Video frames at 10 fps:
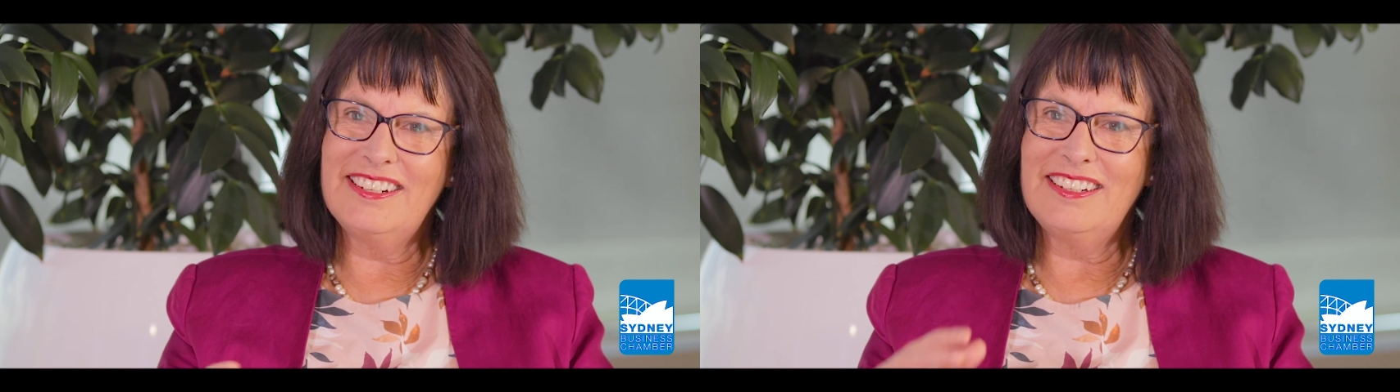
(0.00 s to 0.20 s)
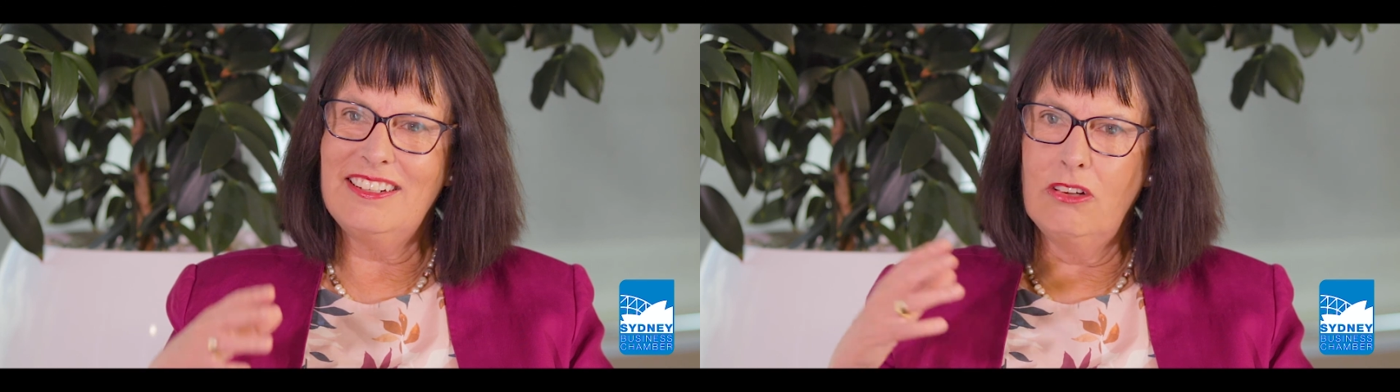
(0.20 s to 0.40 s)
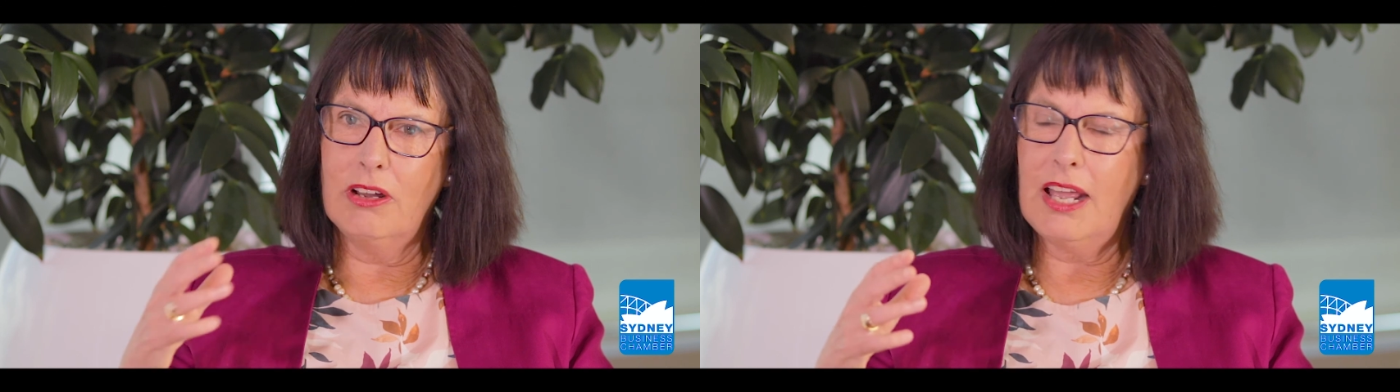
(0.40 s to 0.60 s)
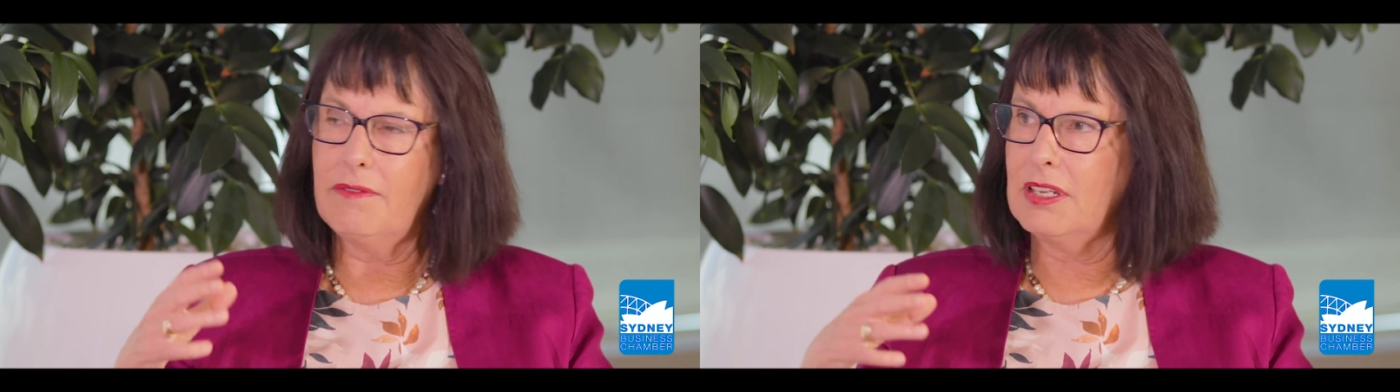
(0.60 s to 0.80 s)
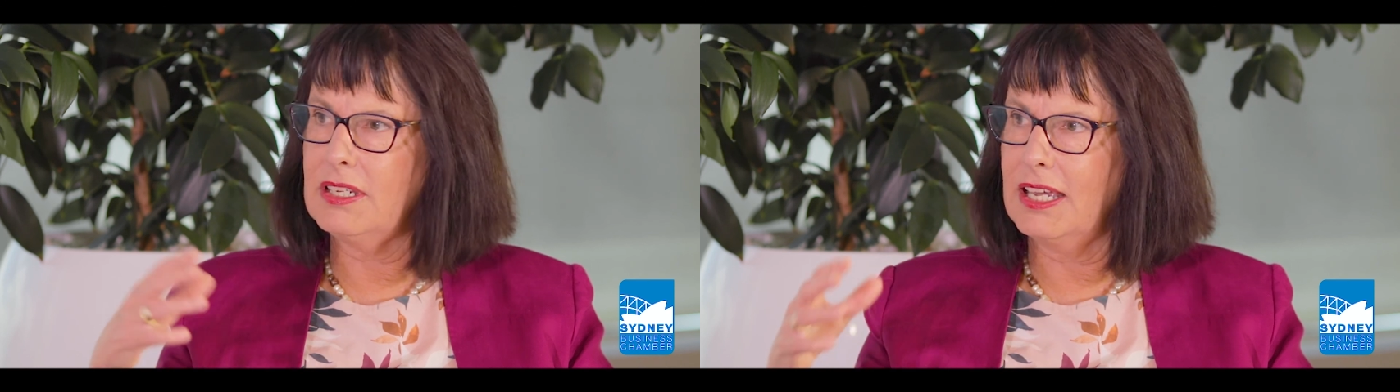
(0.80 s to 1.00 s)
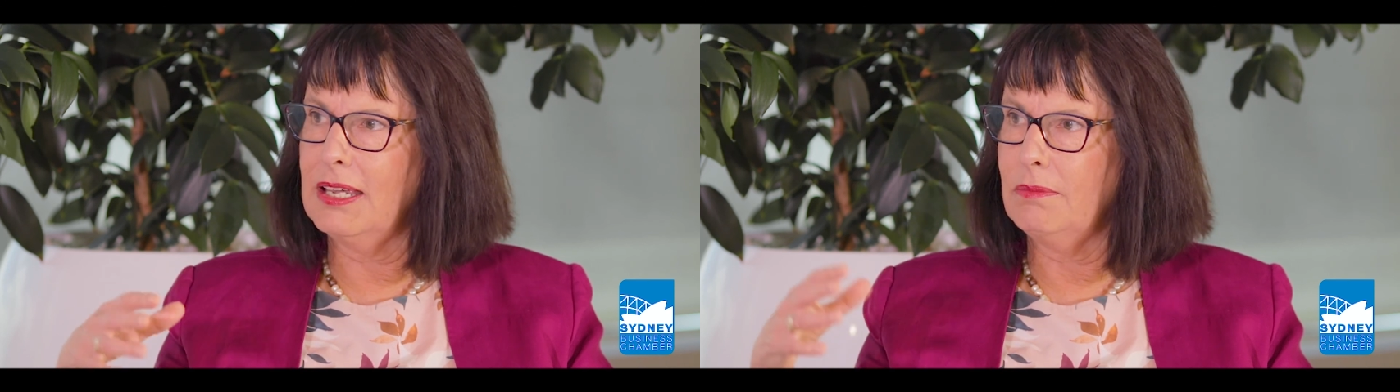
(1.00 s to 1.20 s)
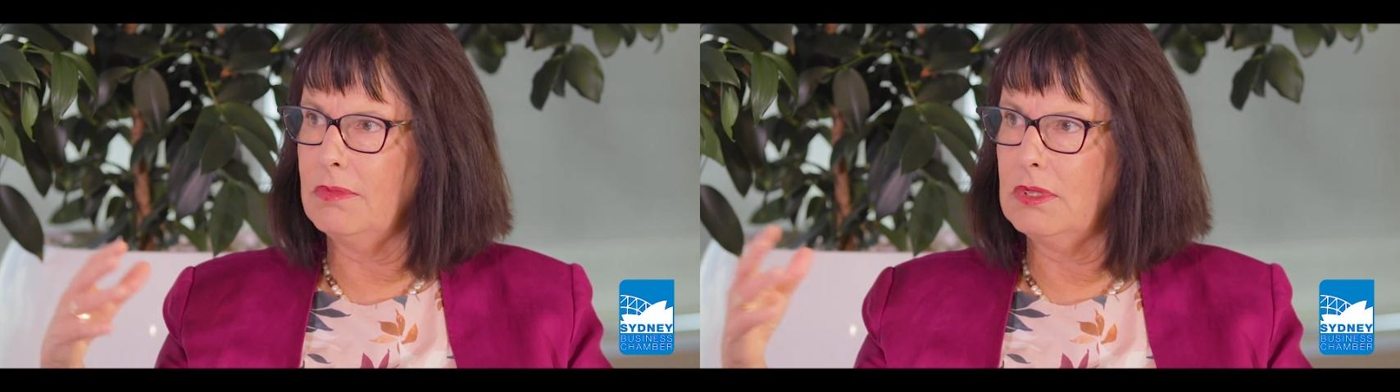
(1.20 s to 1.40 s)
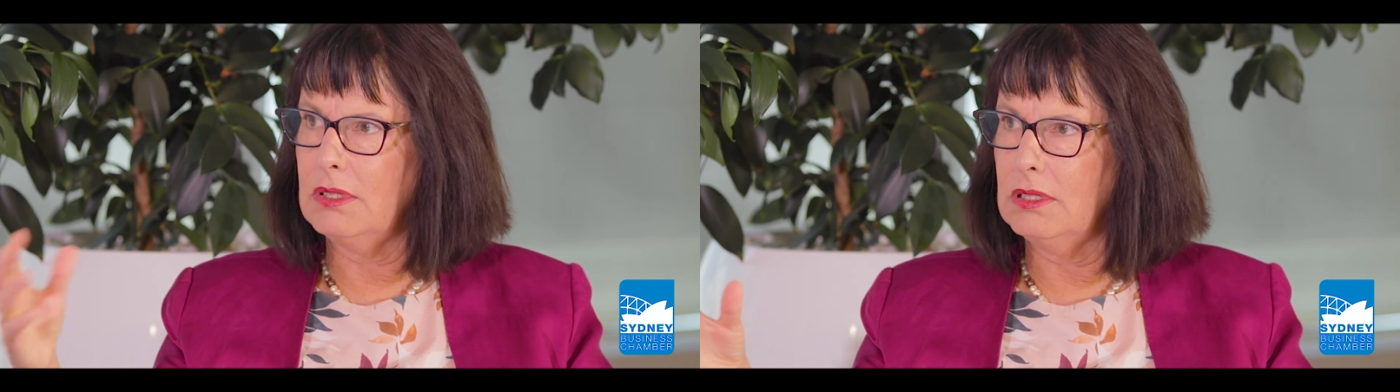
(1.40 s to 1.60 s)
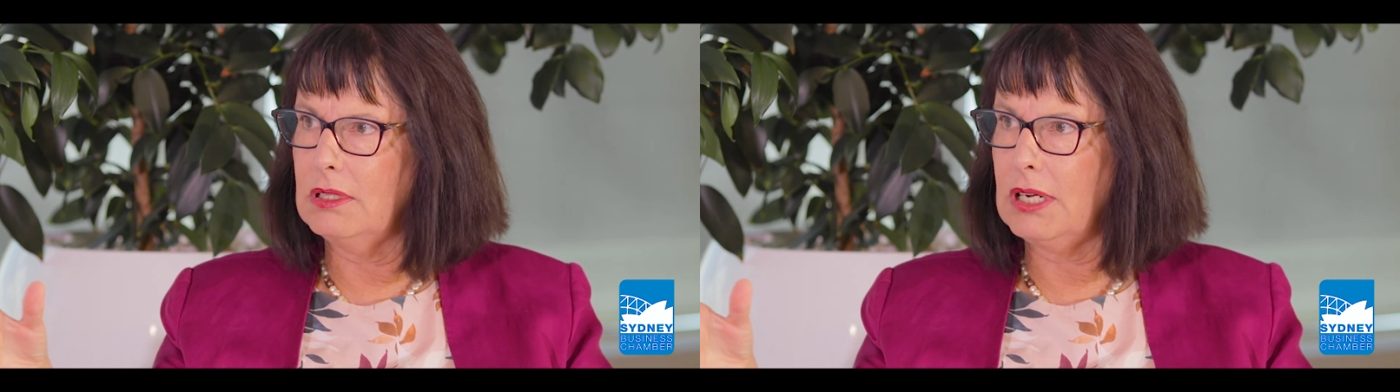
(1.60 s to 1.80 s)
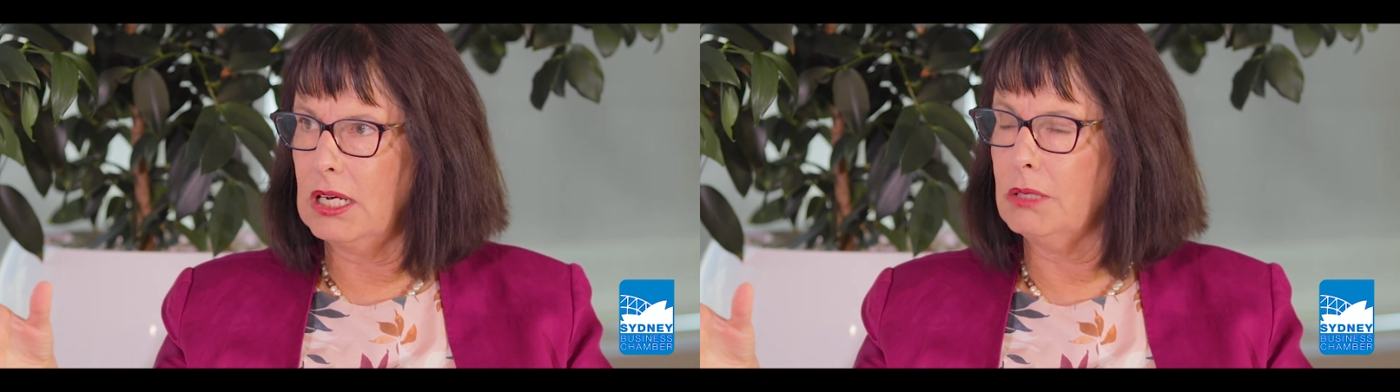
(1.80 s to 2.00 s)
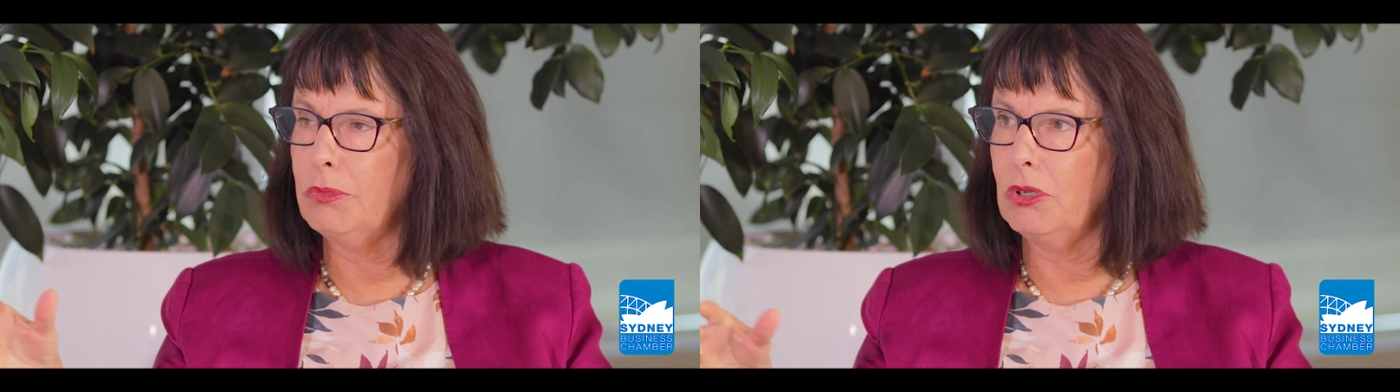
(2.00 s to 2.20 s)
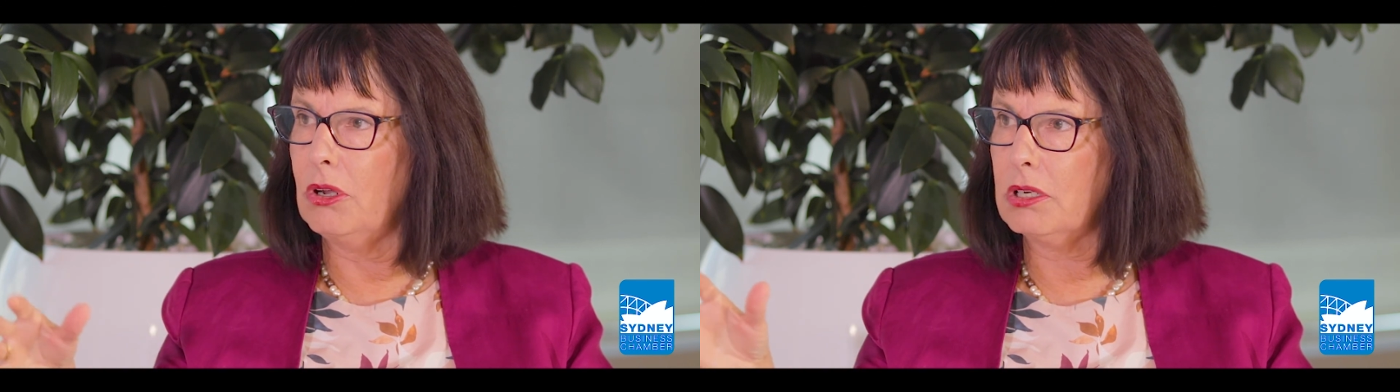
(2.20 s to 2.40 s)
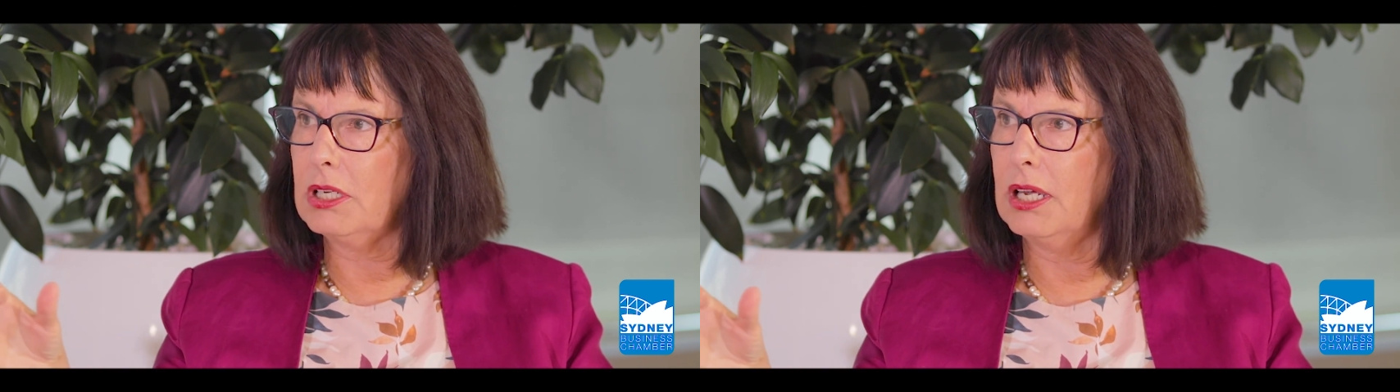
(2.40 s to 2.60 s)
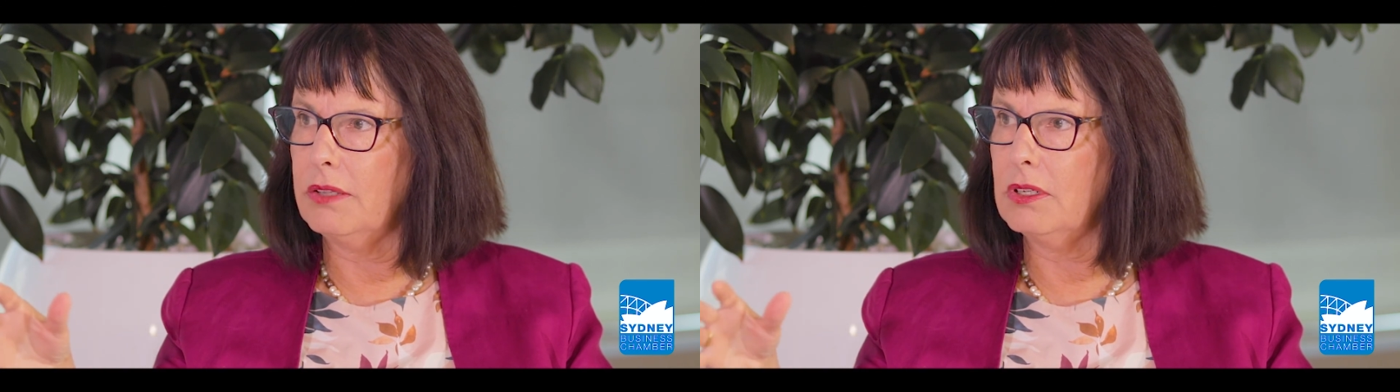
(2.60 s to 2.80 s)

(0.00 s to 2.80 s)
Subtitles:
it not have the same terrible lockdown